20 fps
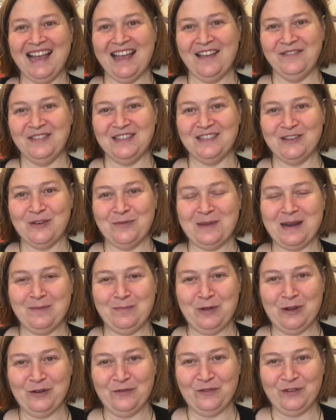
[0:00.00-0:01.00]
have so many
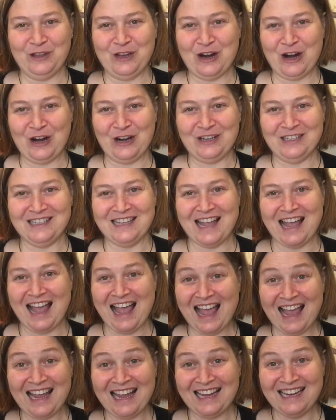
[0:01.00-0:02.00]
beautiful yarns.
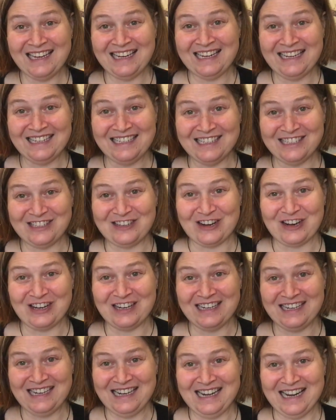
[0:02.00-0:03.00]
I need to start
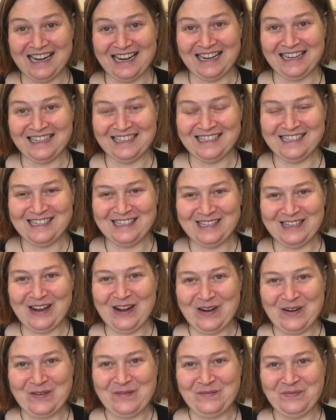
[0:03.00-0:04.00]
knitting.
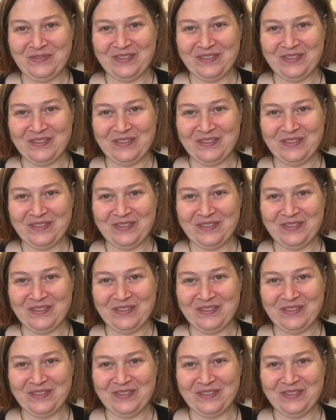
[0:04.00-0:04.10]
So,